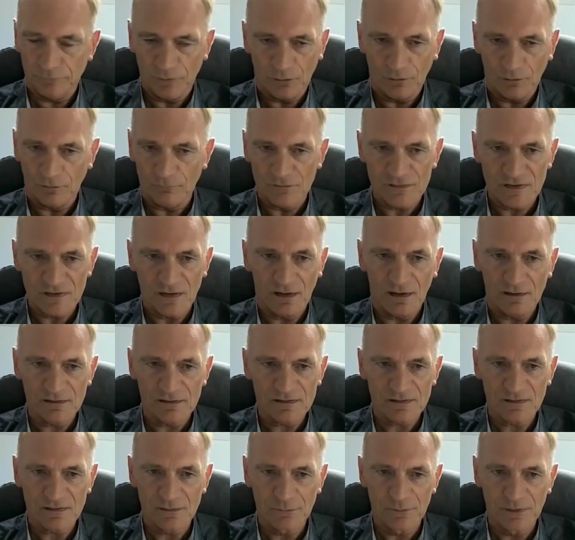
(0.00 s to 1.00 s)
Obviously
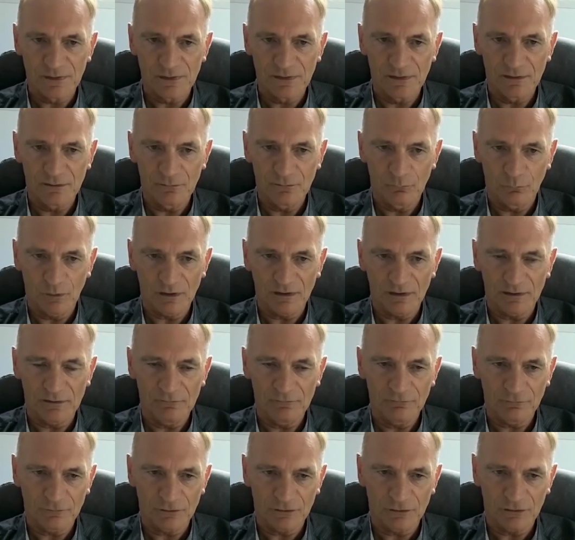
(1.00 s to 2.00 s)
has to be Willie,
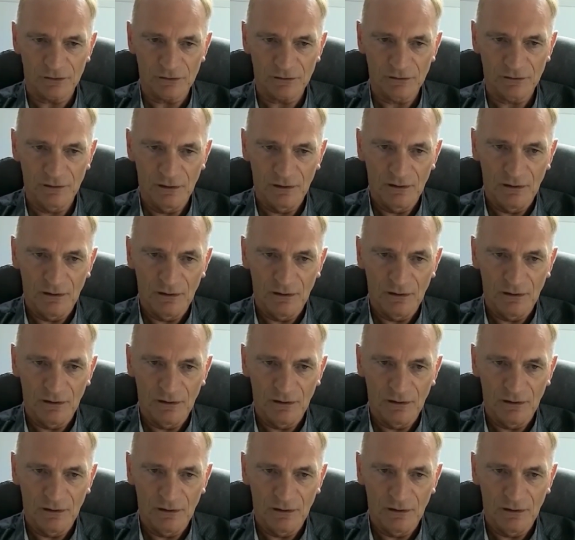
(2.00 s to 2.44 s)
for